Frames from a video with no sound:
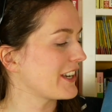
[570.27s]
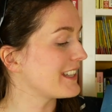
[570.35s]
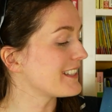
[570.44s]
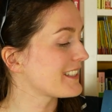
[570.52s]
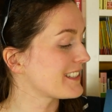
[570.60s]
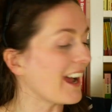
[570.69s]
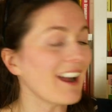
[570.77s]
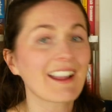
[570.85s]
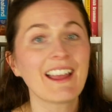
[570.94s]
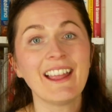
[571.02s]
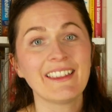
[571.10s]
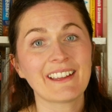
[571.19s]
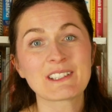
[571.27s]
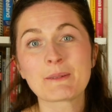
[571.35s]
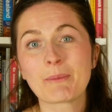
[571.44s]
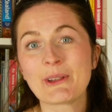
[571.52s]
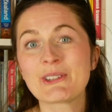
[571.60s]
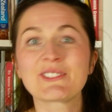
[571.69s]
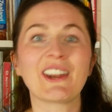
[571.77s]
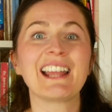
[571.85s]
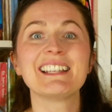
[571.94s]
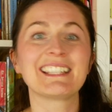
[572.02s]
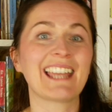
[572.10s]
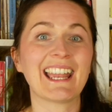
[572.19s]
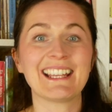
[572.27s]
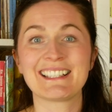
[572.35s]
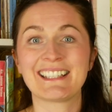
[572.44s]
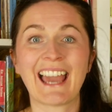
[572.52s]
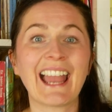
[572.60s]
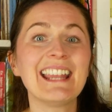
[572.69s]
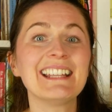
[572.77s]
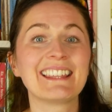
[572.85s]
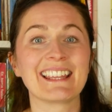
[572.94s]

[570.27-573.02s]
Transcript: and then stuck. The little boy's trying to get his kite